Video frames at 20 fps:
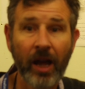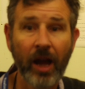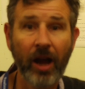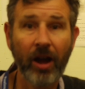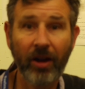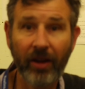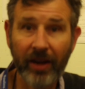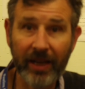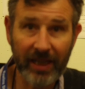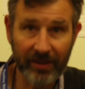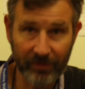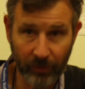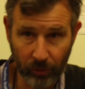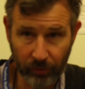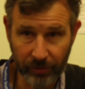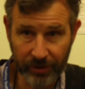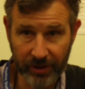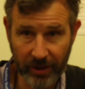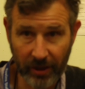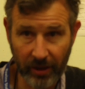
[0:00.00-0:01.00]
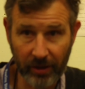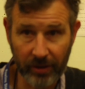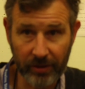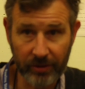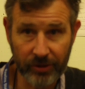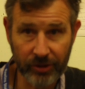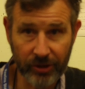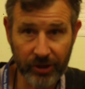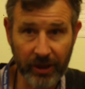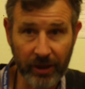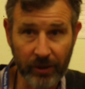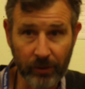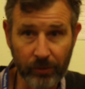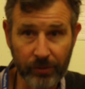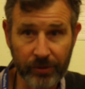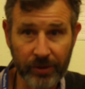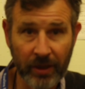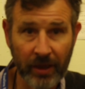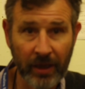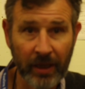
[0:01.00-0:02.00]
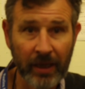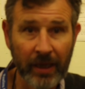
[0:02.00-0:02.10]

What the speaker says: high-level research skills